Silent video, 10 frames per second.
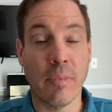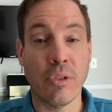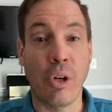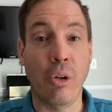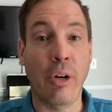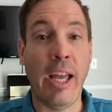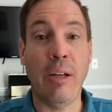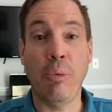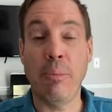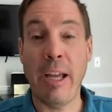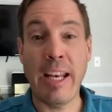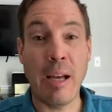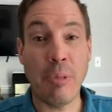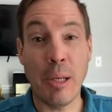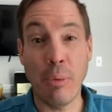So, hey, we may
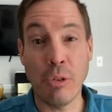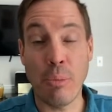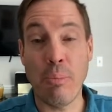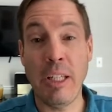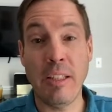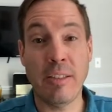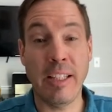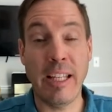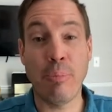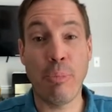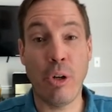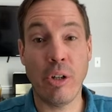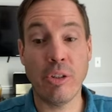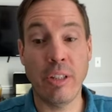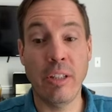not be able to meet in
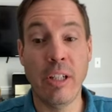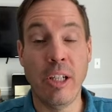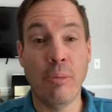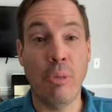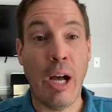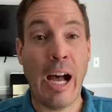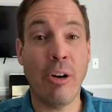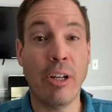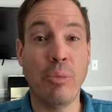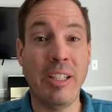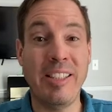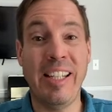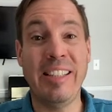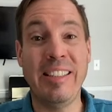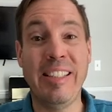person, but how can we
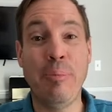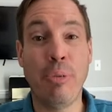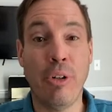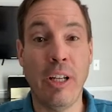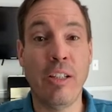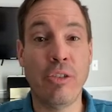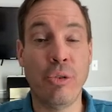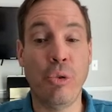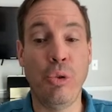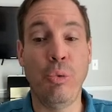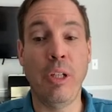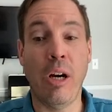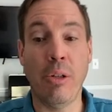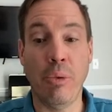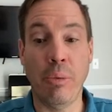dig deeper into who we
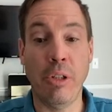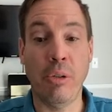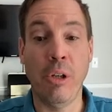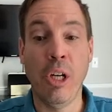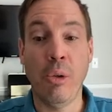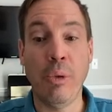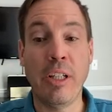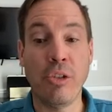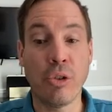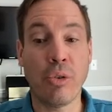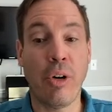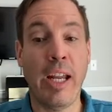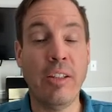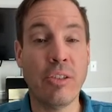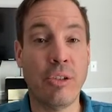are and what we do? We can
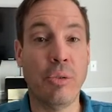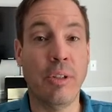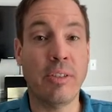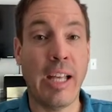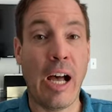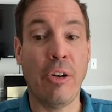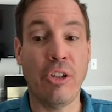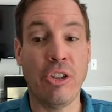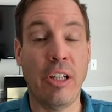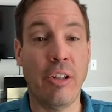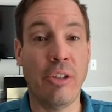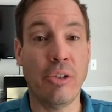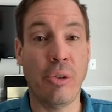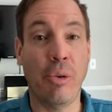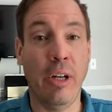train students how to share their
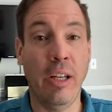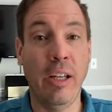story.